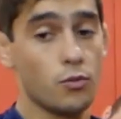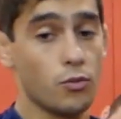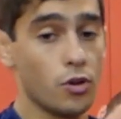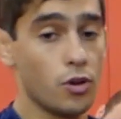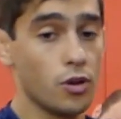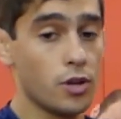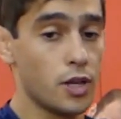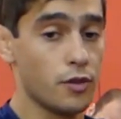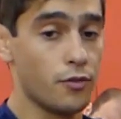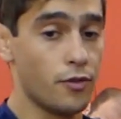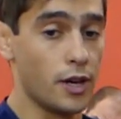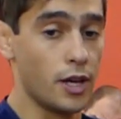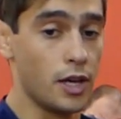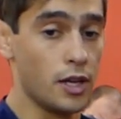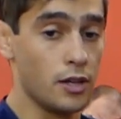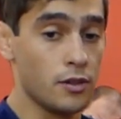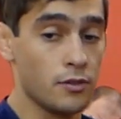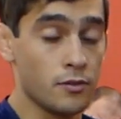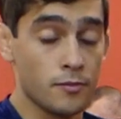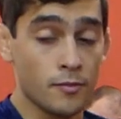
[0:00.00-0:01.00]
work if
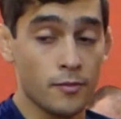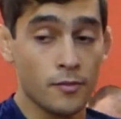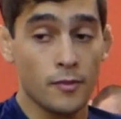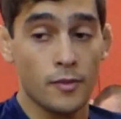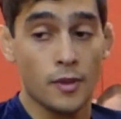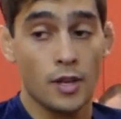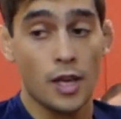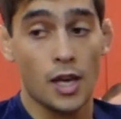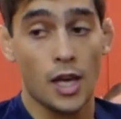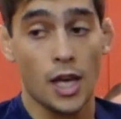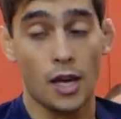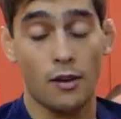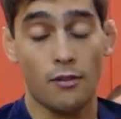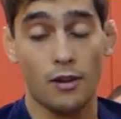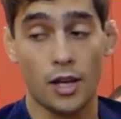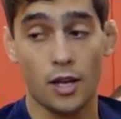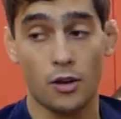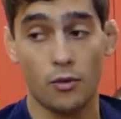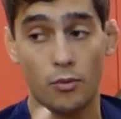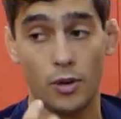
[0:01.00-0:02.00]
I have
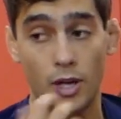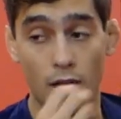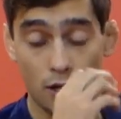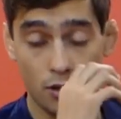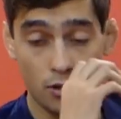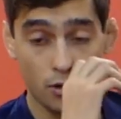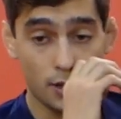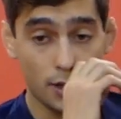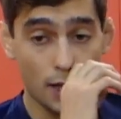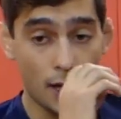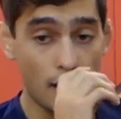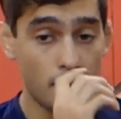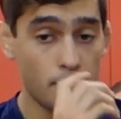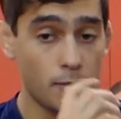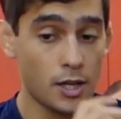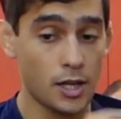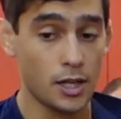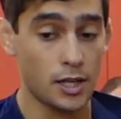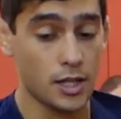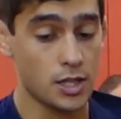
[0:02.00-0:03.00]
a really good
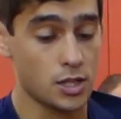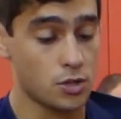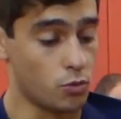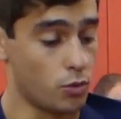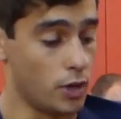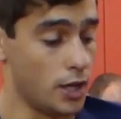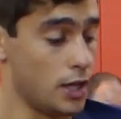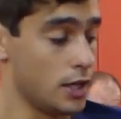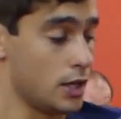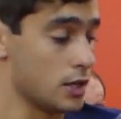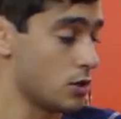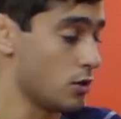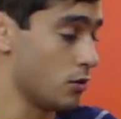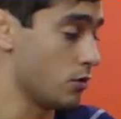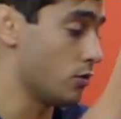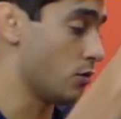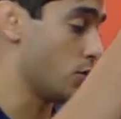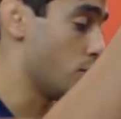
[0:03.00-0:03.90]
timing and his weight is on